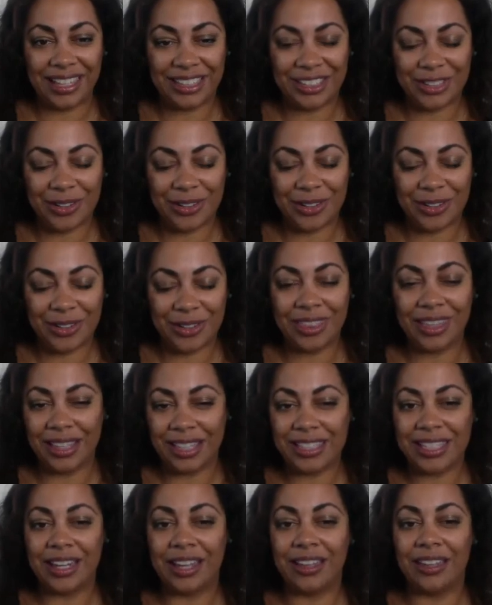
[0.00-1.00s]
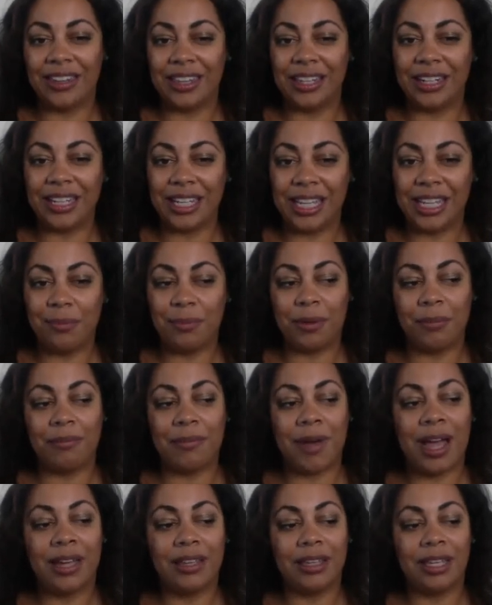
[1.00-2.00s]
So I think that's another thing to keep
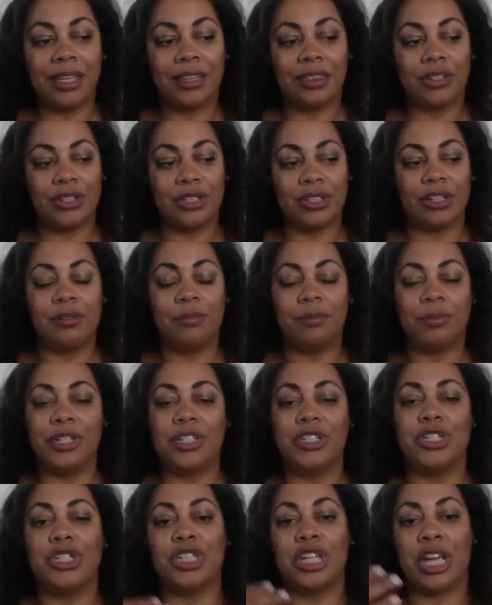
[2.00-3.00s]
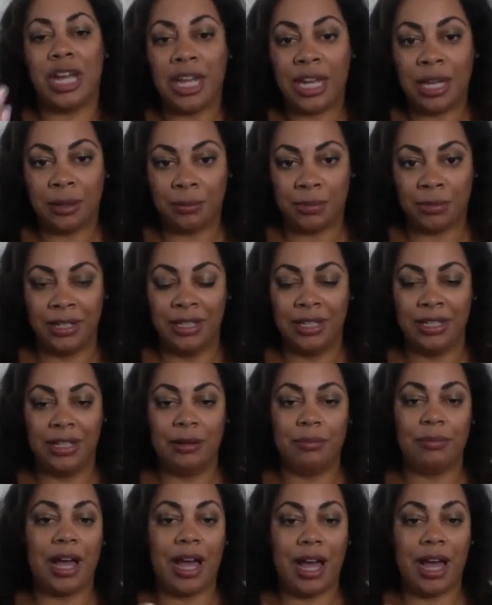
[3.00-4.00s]
in mind. Like, there shouldn't be shame
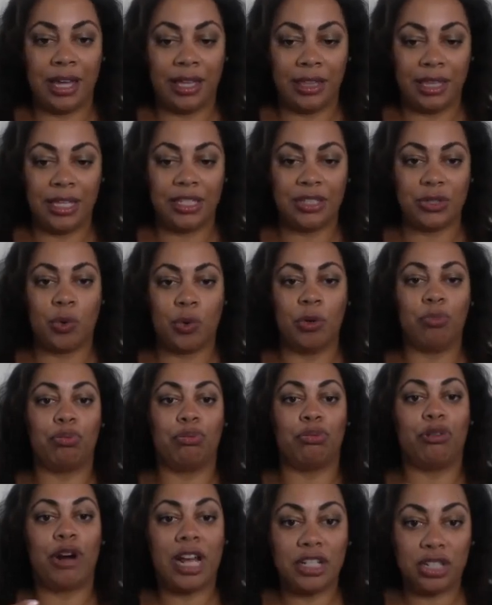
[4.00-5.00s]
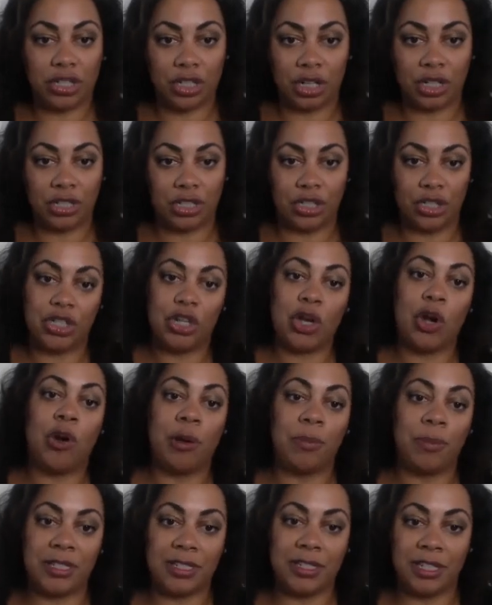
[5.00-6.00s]
behind this or pressure to show
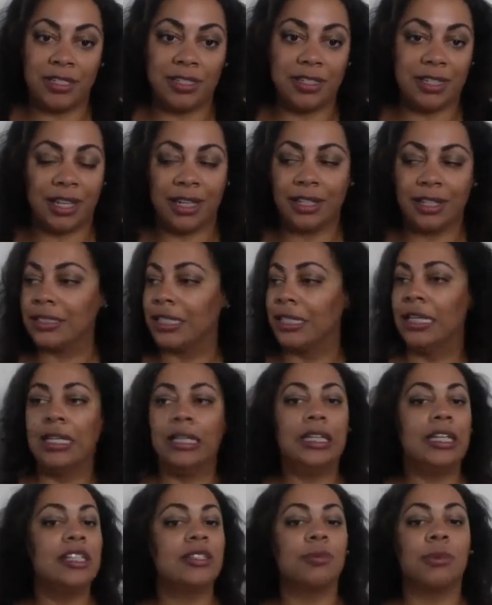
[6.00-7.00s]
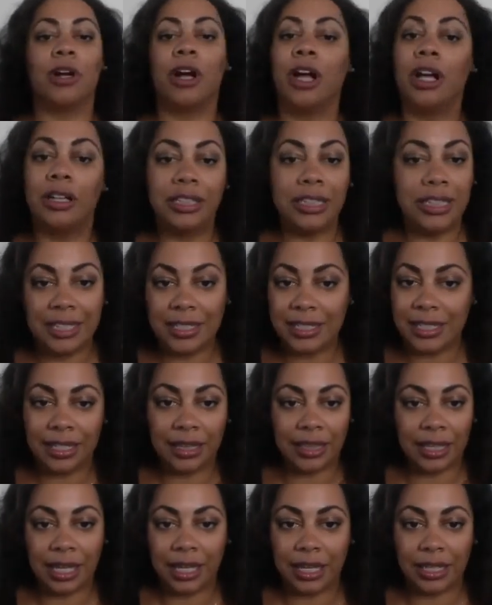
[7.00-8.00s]
up as these things. These were all easy
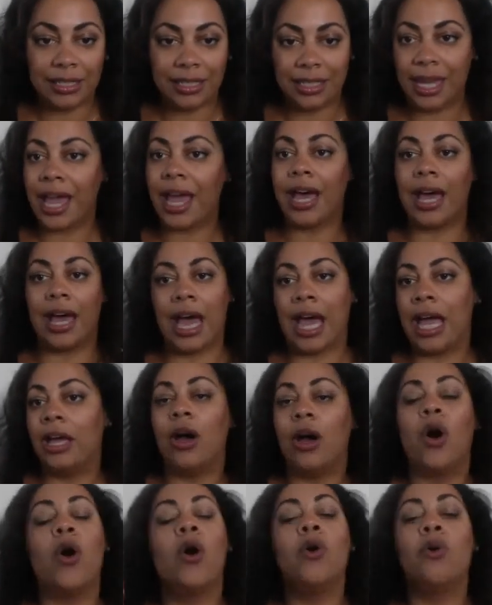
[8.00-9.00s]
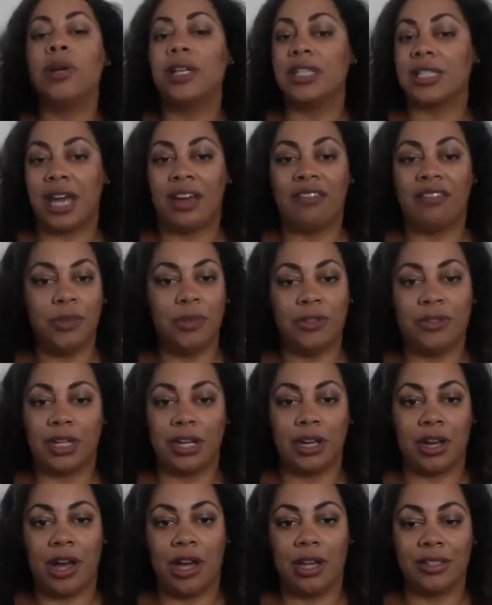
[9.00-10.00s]
things. Yeah, I always have
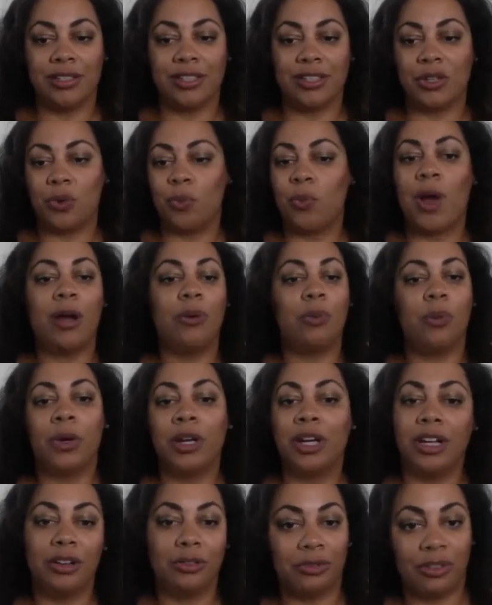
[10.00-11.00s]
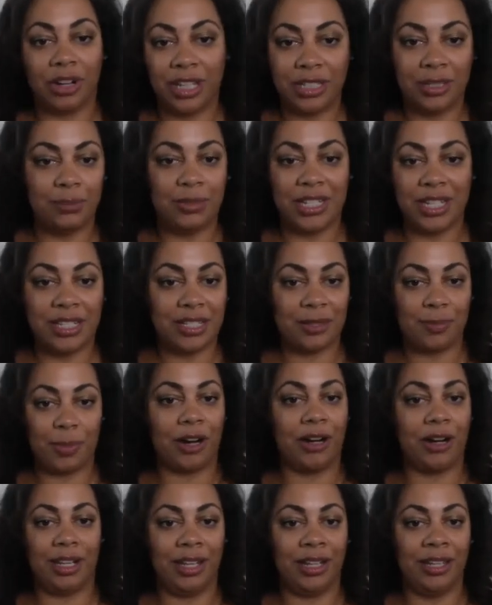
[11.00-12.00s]
music on. So why wouldn't a random dance
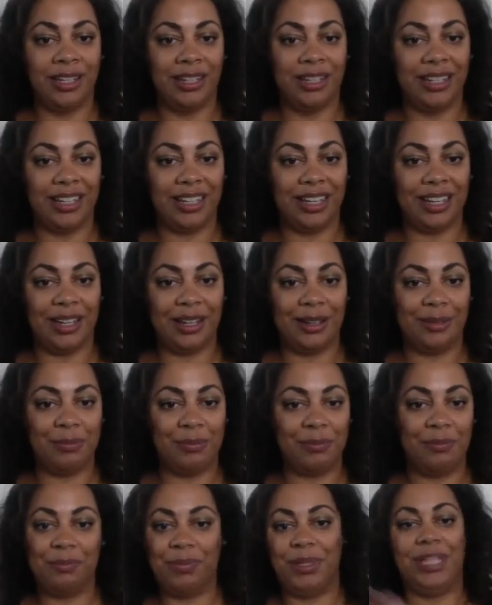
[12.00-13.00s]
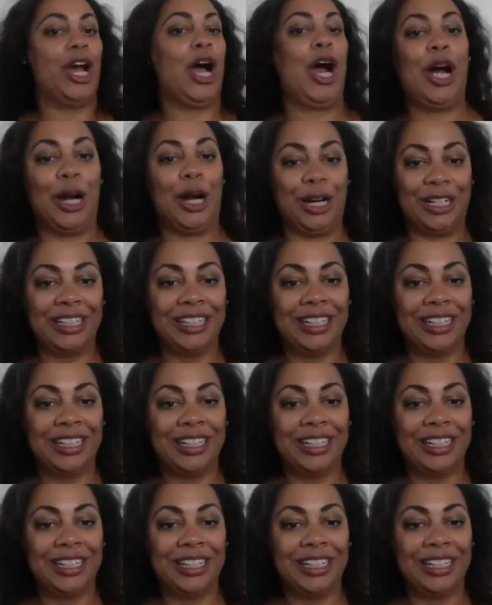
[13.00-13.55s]
party be hard?